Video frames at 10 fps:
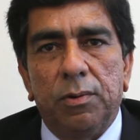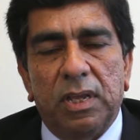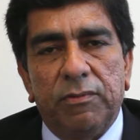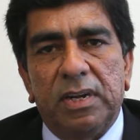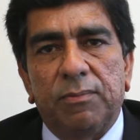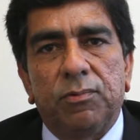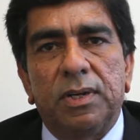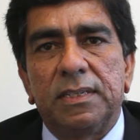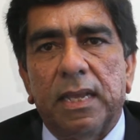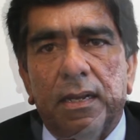give it up for
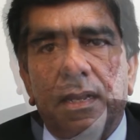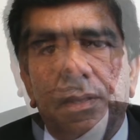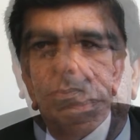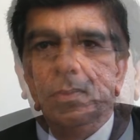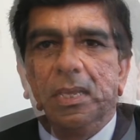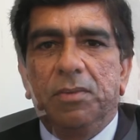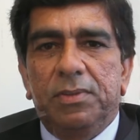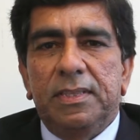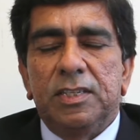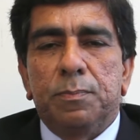recycling.
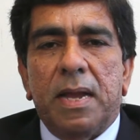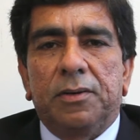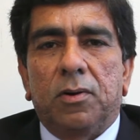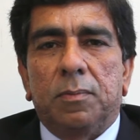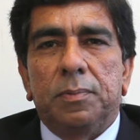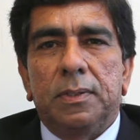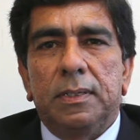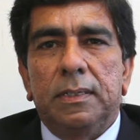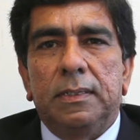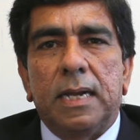Given this backdrop,
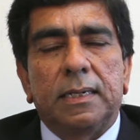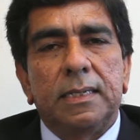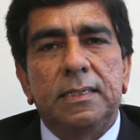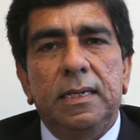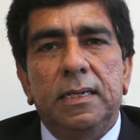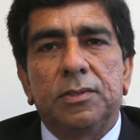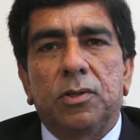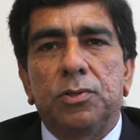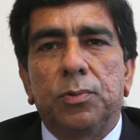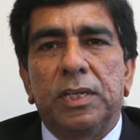Tata Steel is
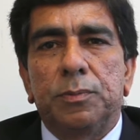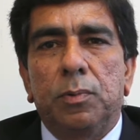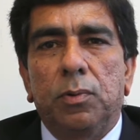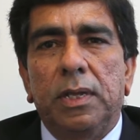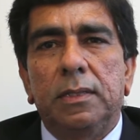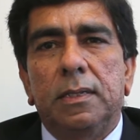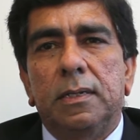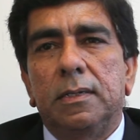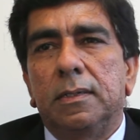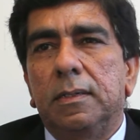also exploring
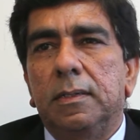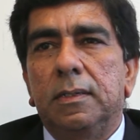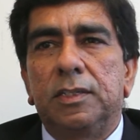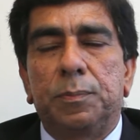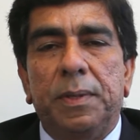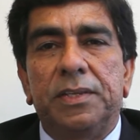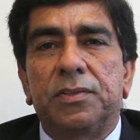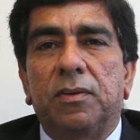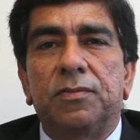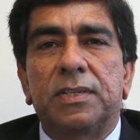the space
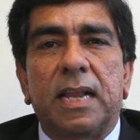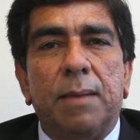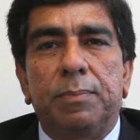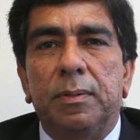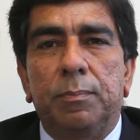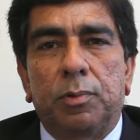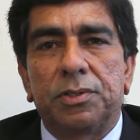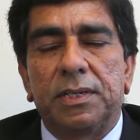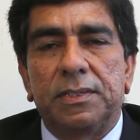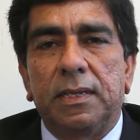of scrap
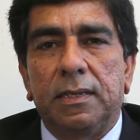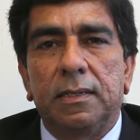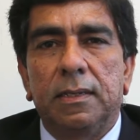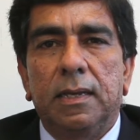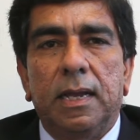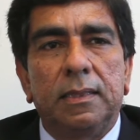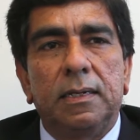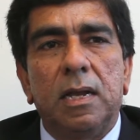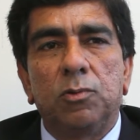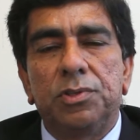processing and the
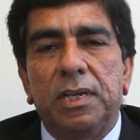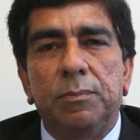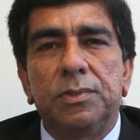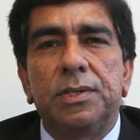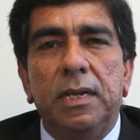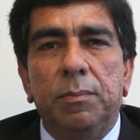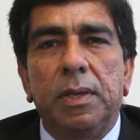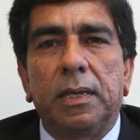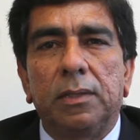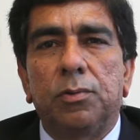downstream steel
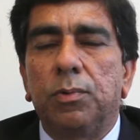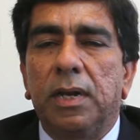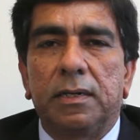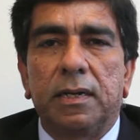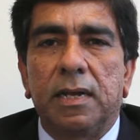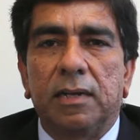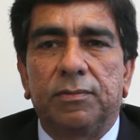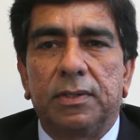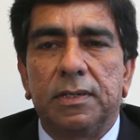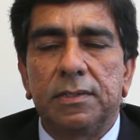making through electric arc
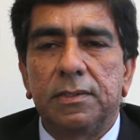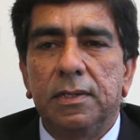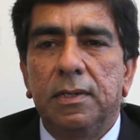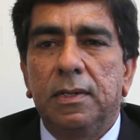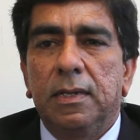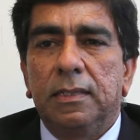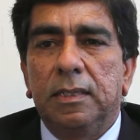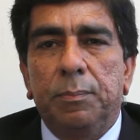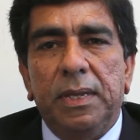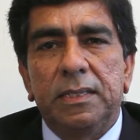furnace.
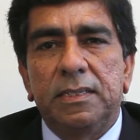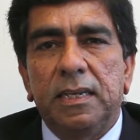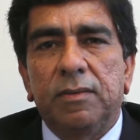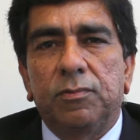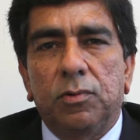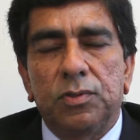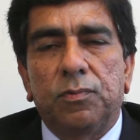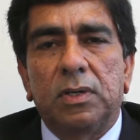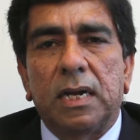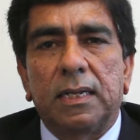The mainstay, of course,
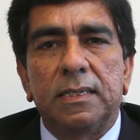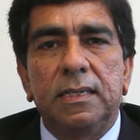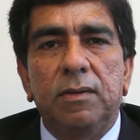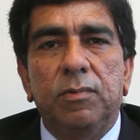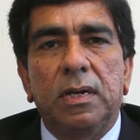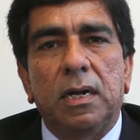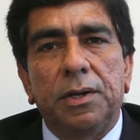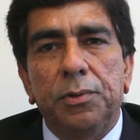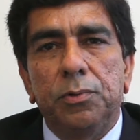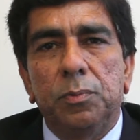for Tata Steel will
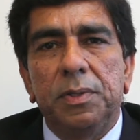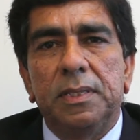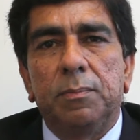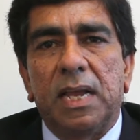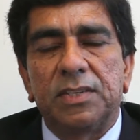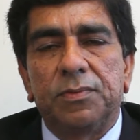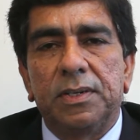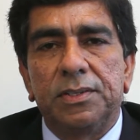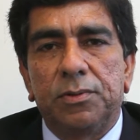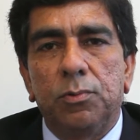continue to be the blast
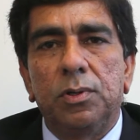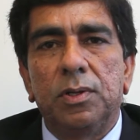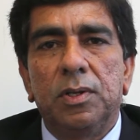furnace route,